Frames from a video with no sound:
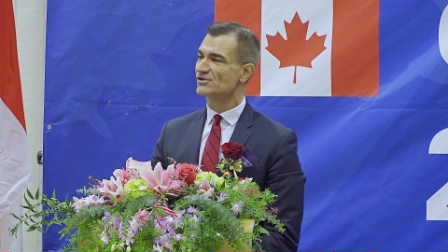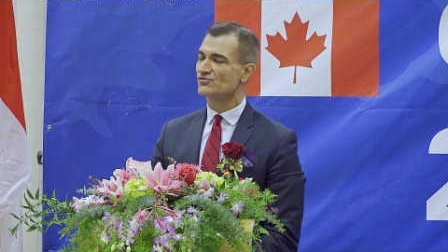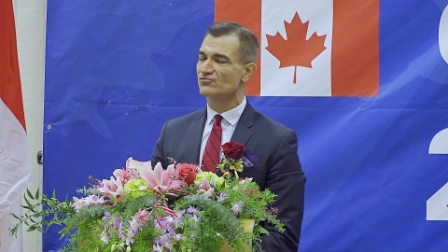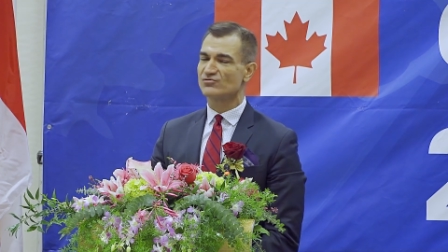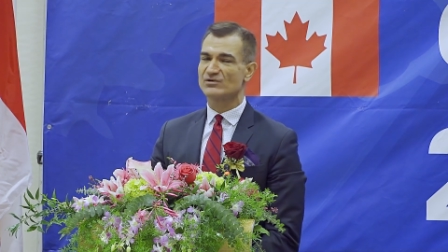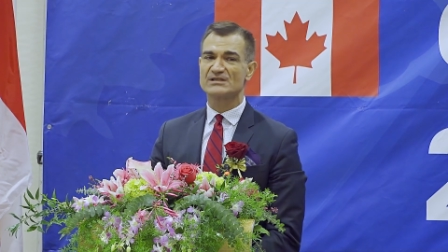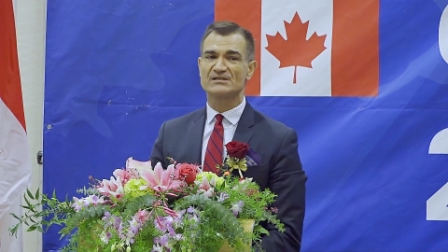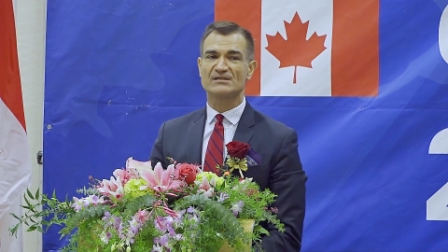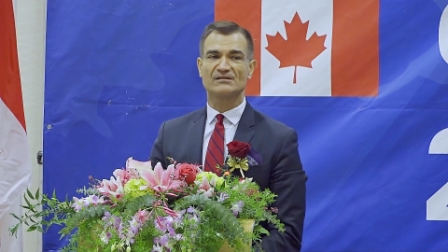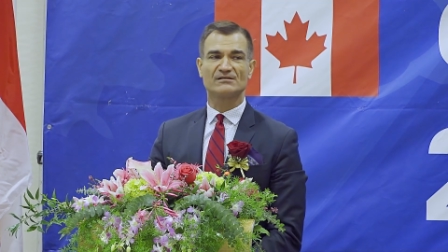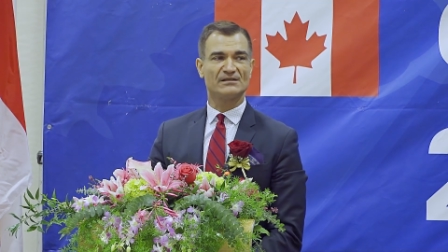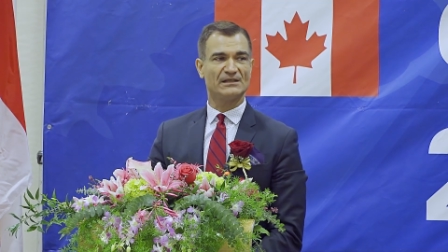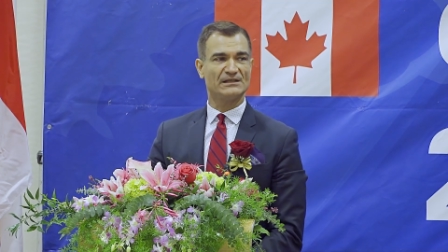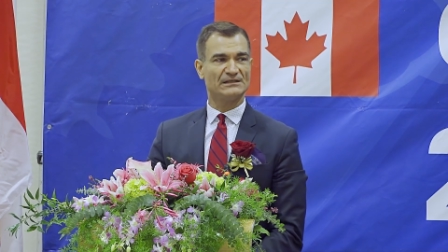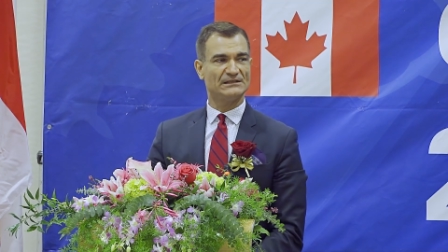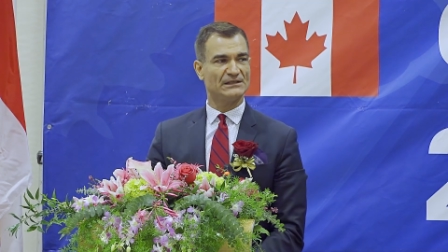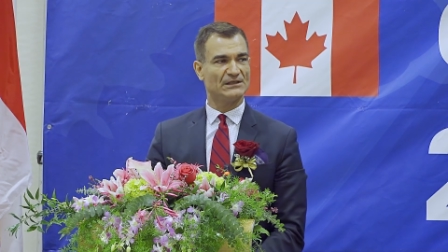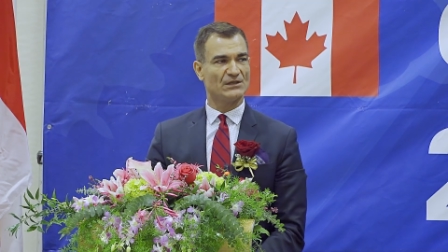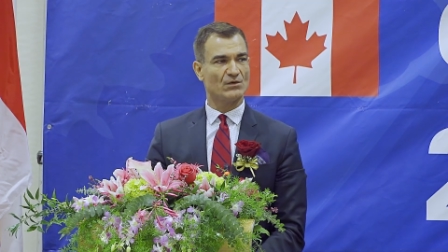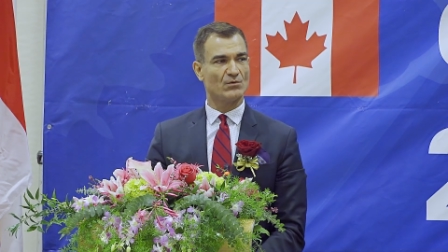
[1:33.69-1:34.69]
recently
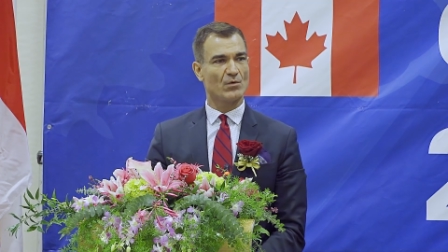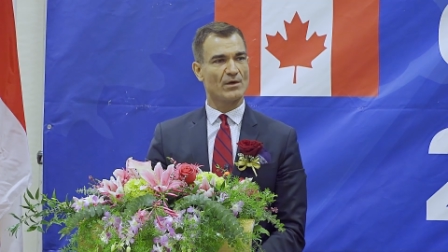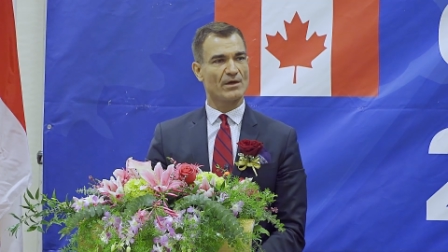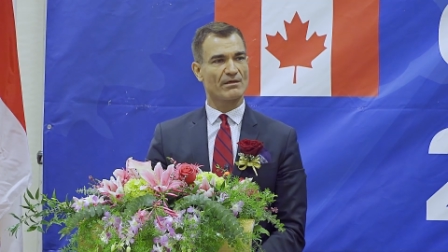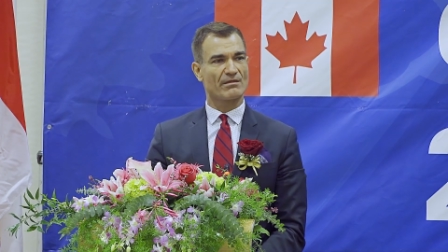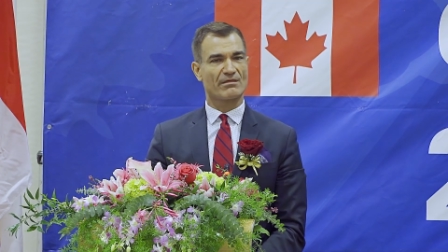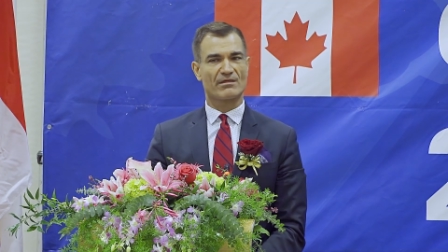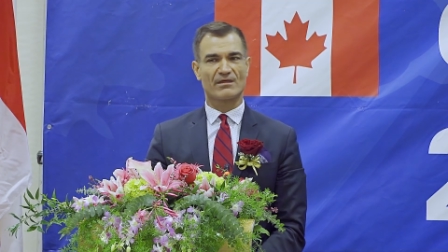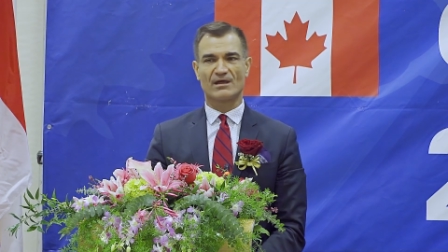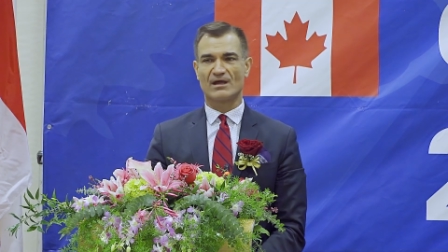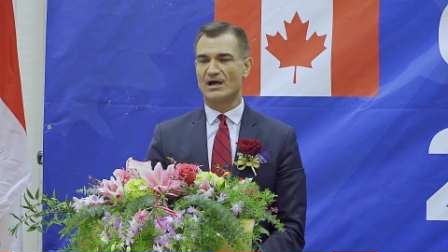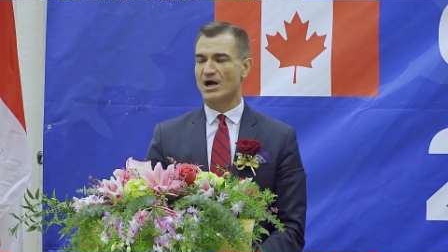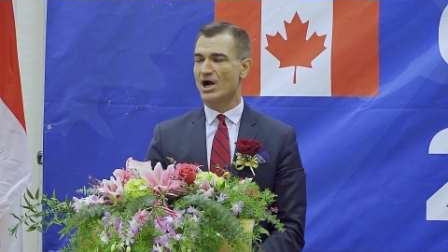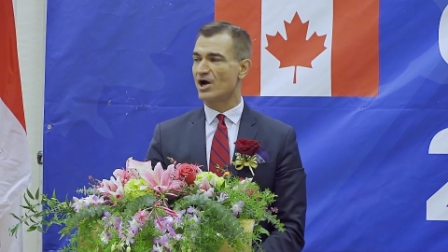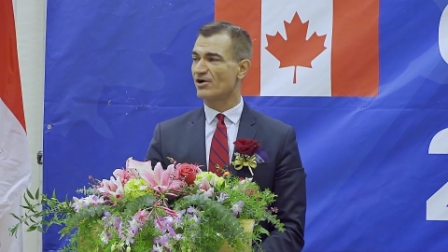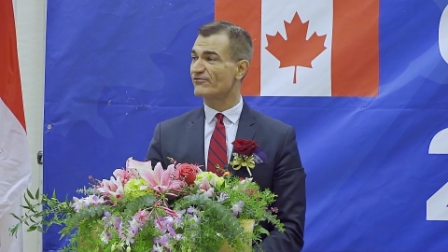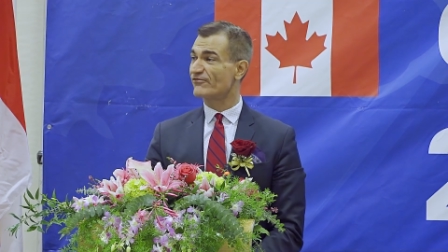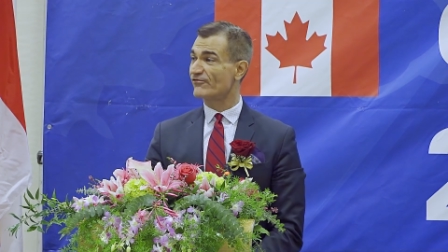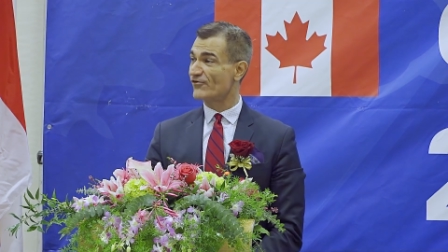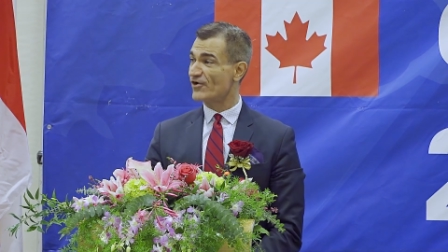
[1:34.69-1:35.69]
with
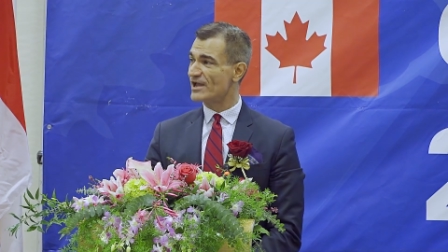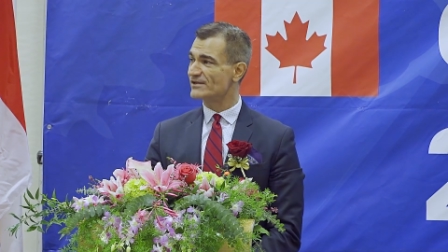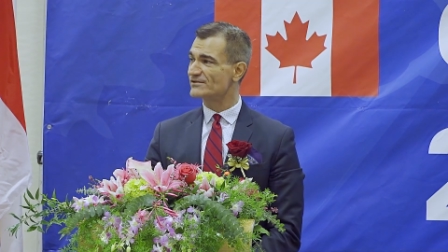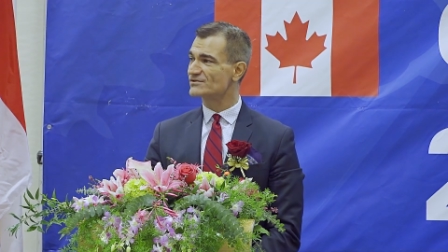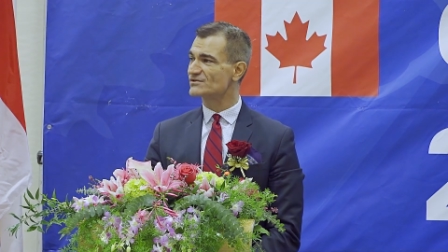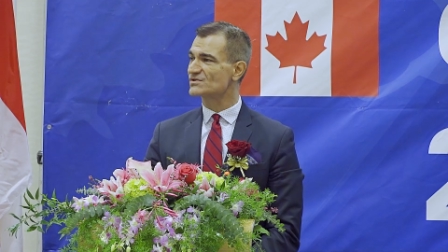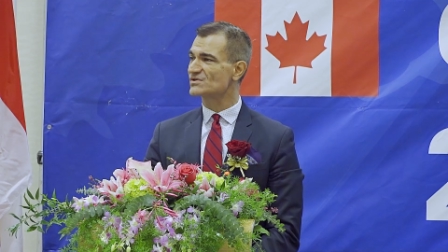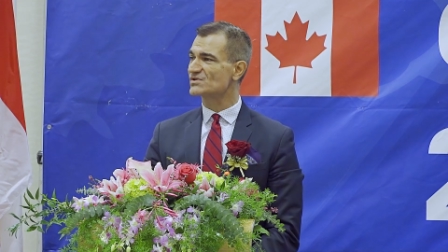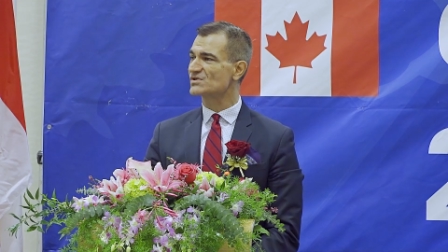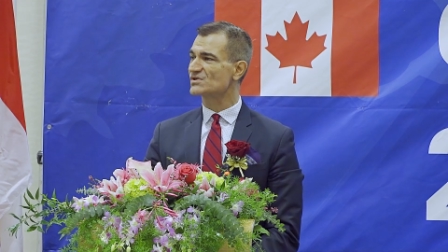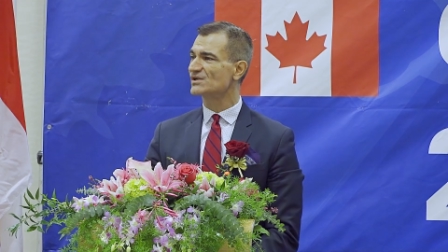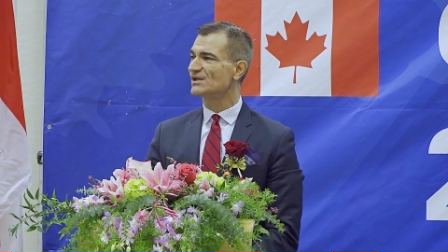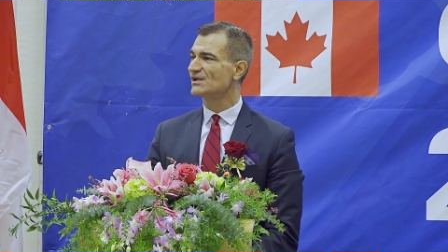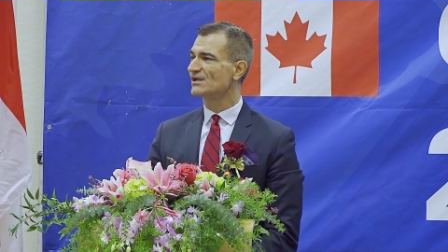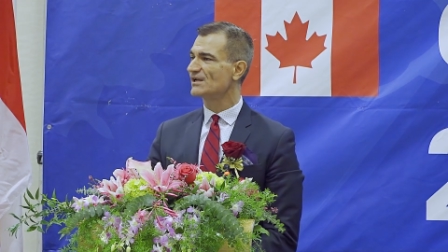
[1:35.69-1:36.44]
our friends